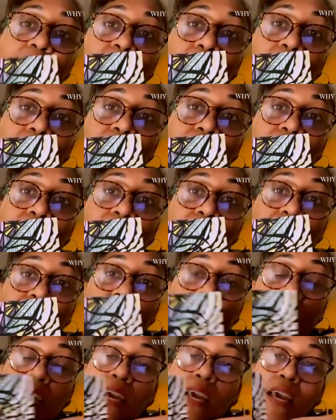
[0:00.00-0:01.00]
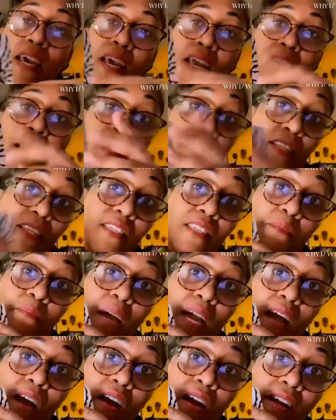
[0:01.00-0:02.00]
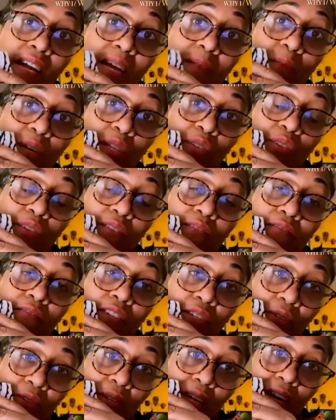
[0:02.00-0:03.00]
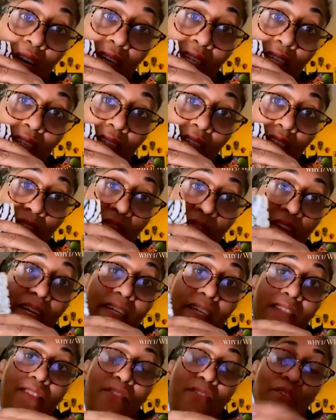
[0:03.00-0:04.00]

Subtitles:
A Spell for Living. And this is my art. I'm also a visual artist, right?